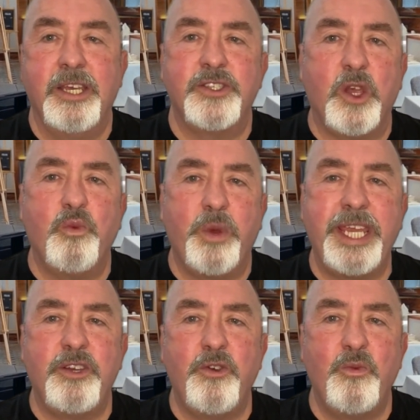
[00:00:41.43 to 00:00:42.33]
So we
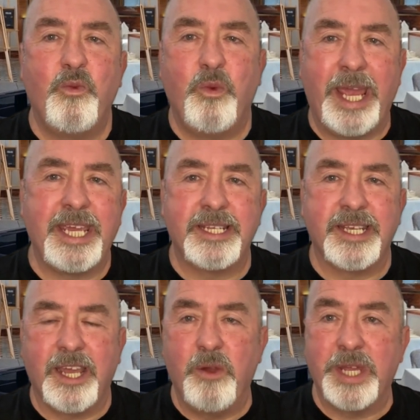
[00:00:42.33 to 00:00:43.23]
couldn't wait to
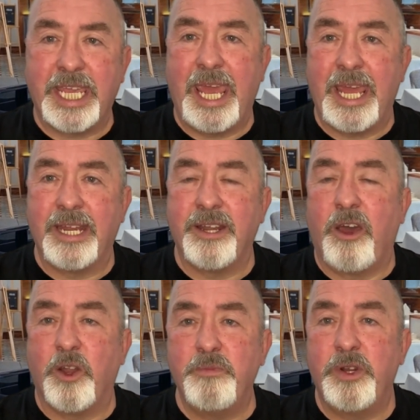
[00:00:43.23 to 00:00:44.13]
go again
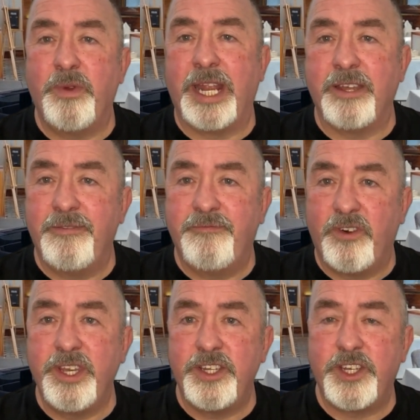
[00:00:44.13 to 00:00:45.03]
on Marella
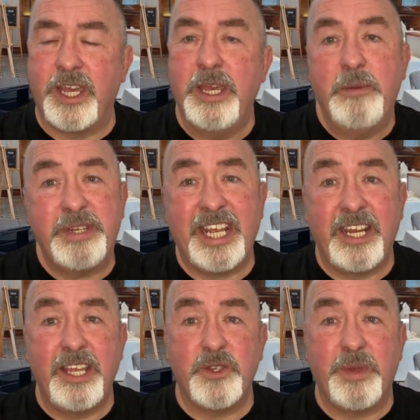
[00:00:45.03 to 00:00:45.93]
Voyager,
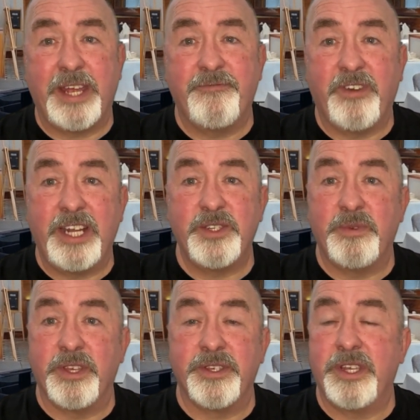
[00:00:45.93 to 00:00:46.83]
particularly as we had friends
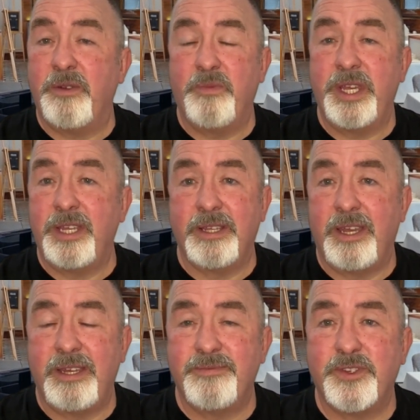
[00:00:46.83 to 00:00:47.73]
with us and we
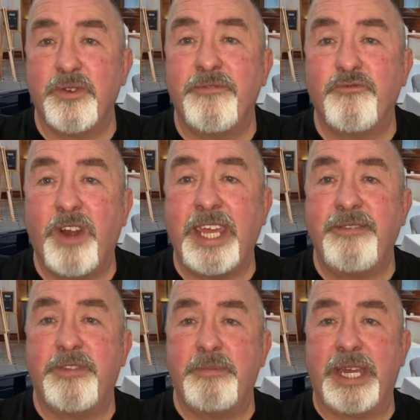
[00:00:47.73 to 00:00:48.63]
sort of
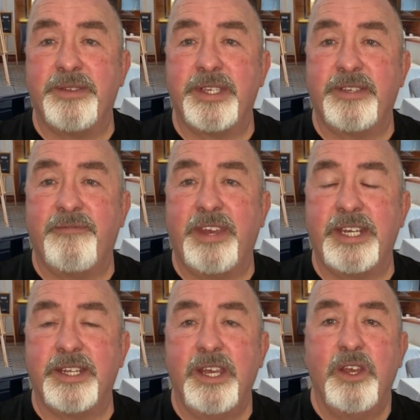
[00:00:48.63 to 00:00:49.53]
raved about this event.
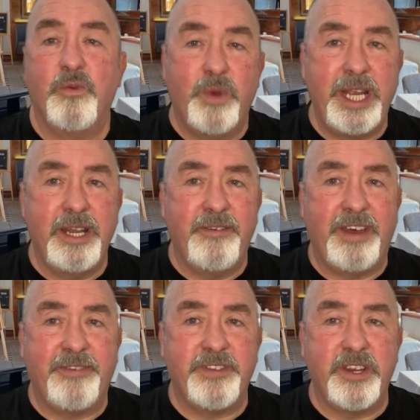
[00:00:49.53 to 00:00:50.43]
We love
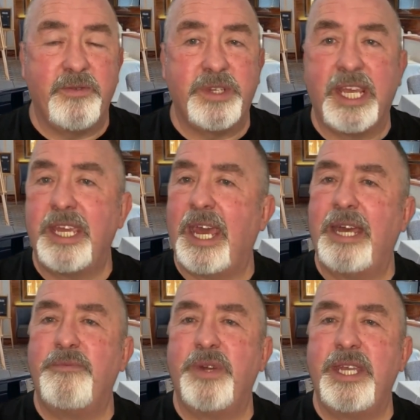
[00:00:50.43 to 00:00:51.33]
afternoon tea
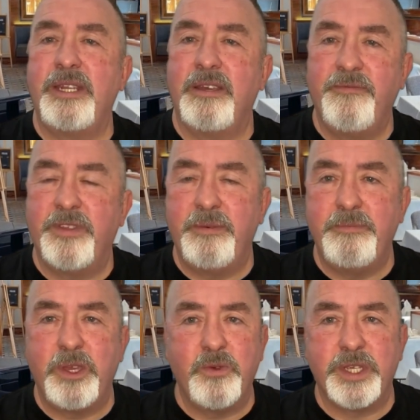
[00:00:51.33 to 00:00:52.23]
and we love the
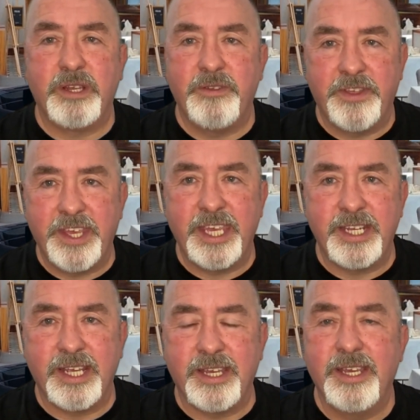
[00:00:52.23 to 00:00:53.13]
musical
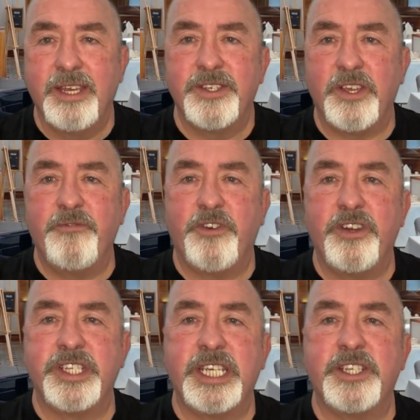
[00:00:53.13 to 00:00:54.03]
theatre. So for
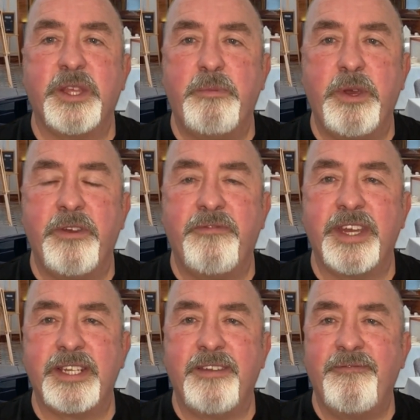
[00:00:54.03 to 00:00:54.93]
us, it's the
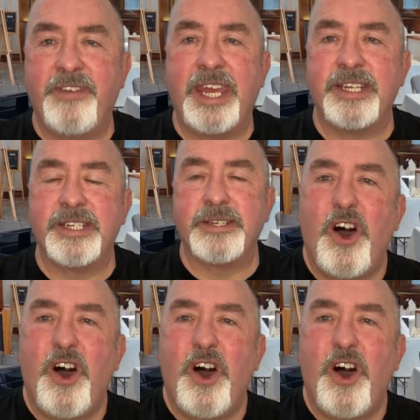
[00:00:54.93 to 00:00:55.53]
perfect event.